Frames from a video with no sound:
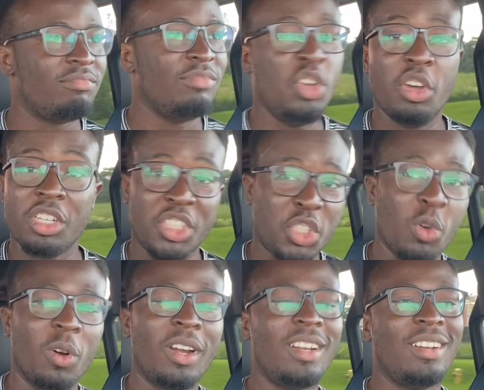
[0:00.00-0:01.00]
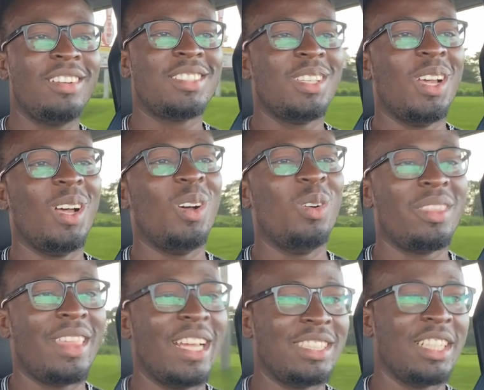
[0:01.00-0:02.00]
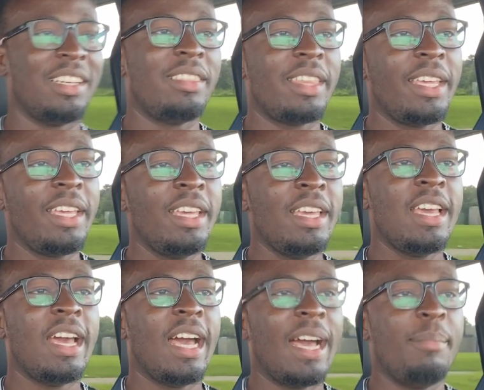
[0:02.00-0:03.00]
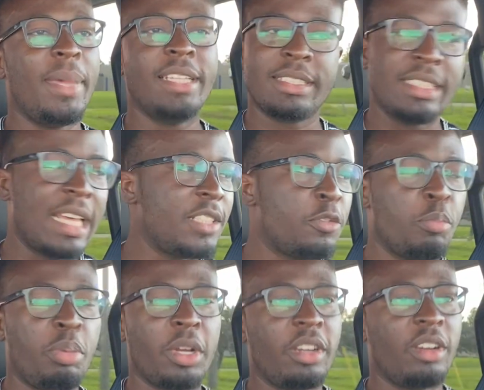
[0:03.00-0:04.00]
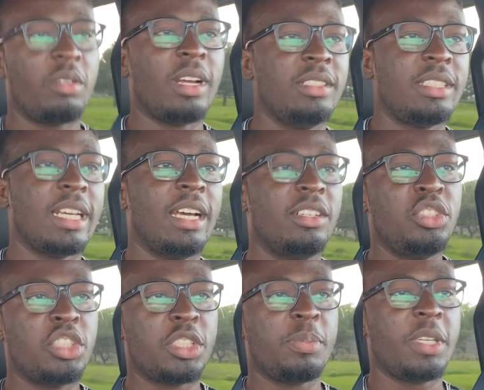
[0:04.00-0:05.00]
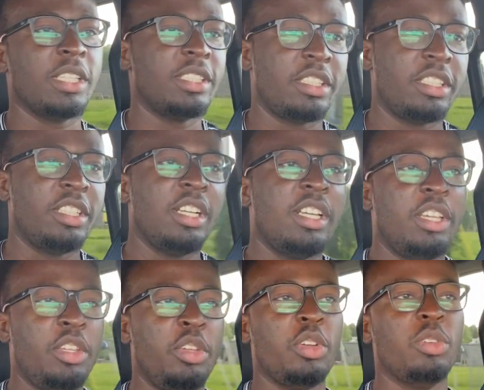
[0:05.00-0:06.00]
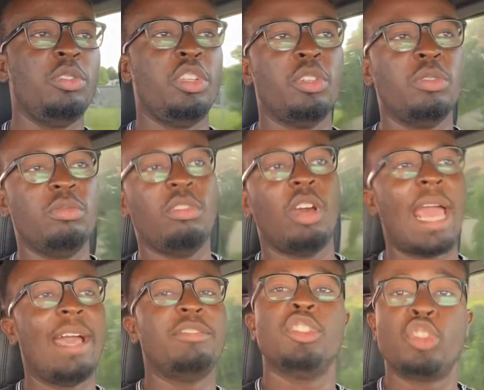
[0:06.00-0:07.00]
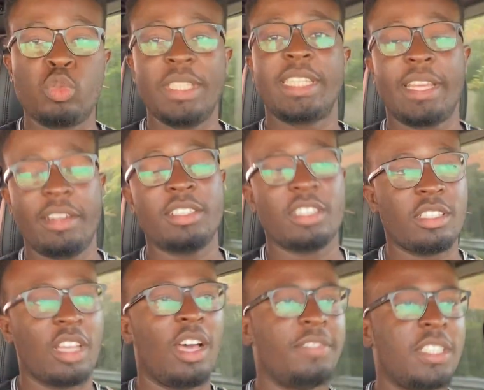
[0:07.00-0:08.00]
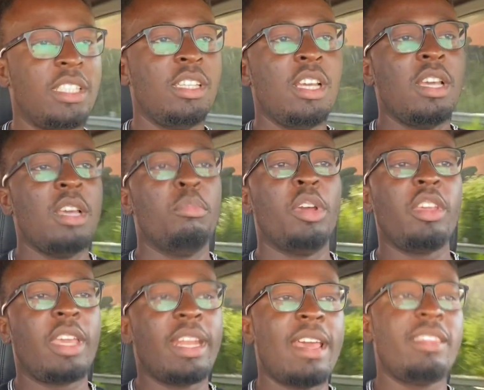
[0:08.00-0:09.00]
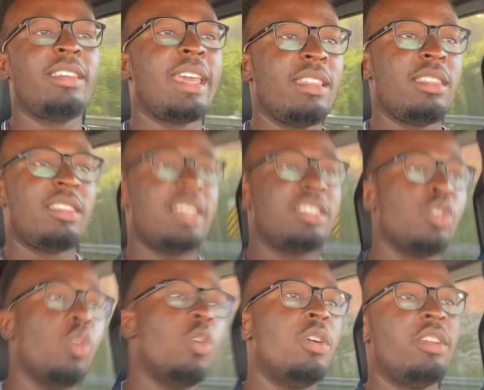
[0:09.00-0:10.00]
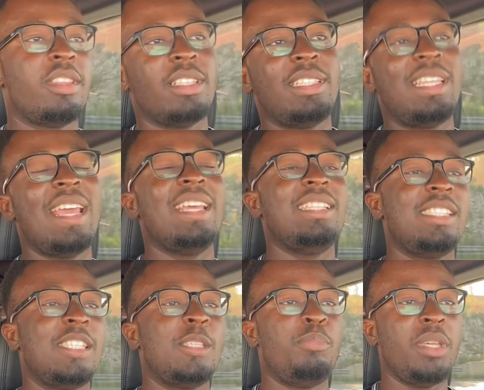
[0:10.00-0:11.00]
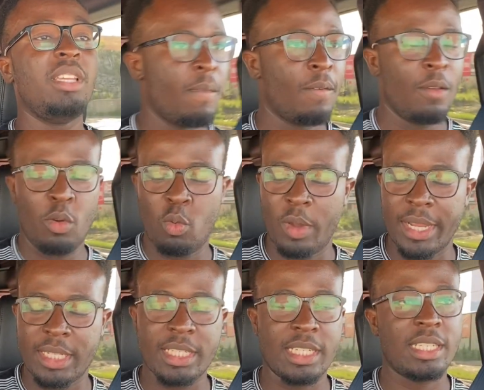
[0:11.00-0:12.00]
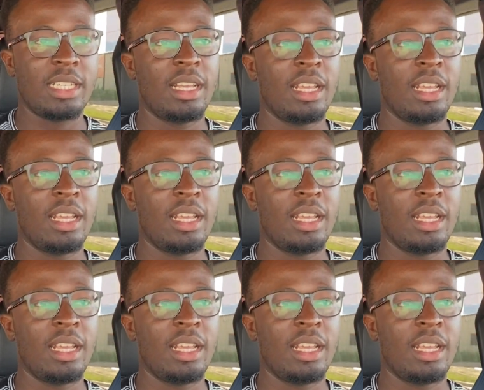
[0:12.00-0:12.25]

not short, so that's a good thing. It's nice for putting around town just because you don't have to switch gears as often. But you can either get this or the 10-speed, which